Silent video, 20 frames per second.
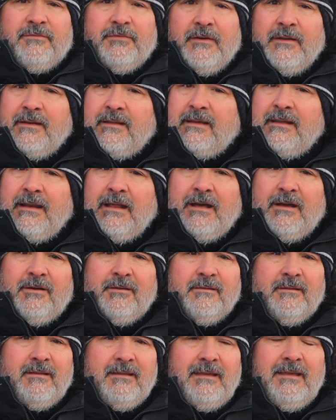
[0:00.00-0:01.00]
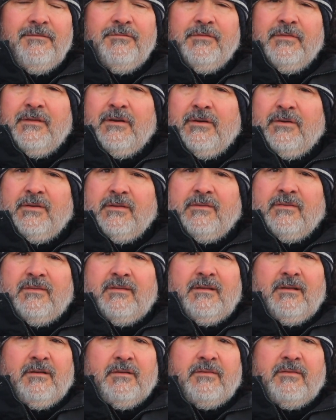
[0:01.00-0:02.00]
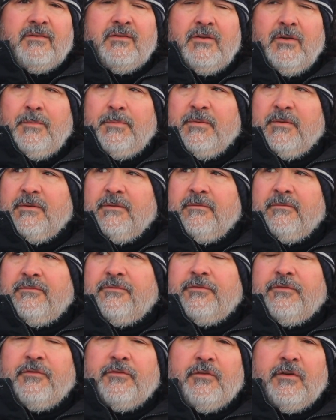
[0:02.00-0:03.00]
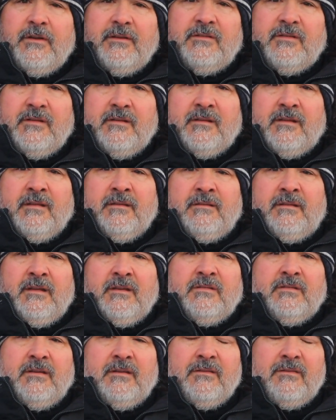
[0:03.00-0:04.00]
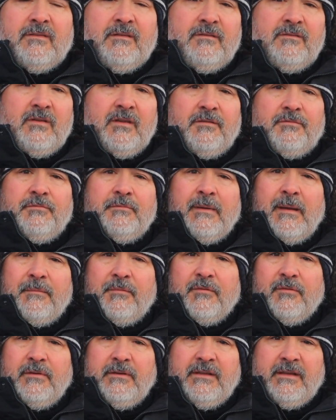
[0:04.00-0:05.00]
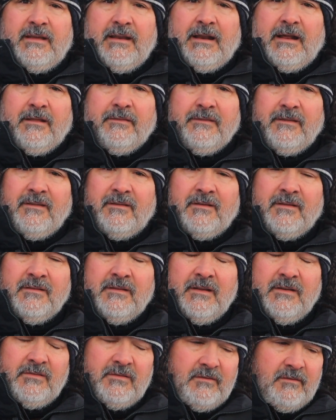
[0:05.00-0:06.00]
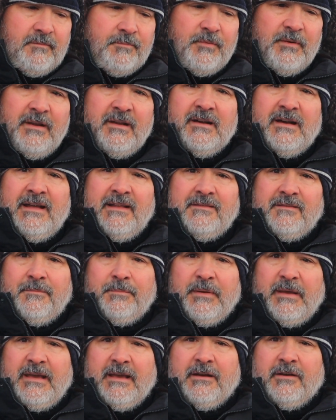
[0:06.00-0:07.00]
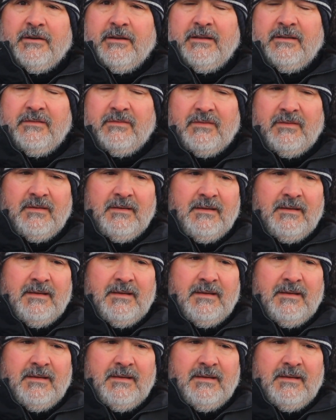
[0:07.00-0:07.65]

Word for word: Fun to get out, even though it's you know super rigid conditions. And just remember, when you get out in these conditions, bring lots of batteries.